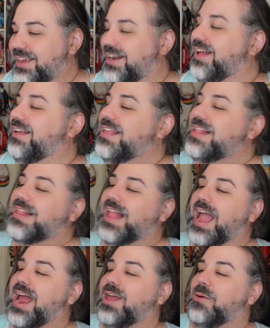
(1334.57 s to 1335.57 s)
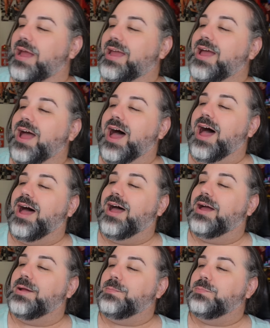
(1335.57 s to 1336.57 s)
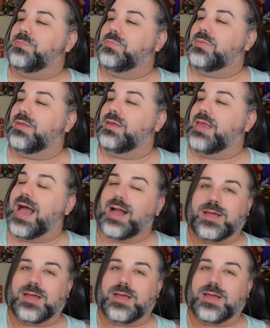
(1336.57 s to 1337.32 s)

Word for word: you know? Anyway, um, yeah,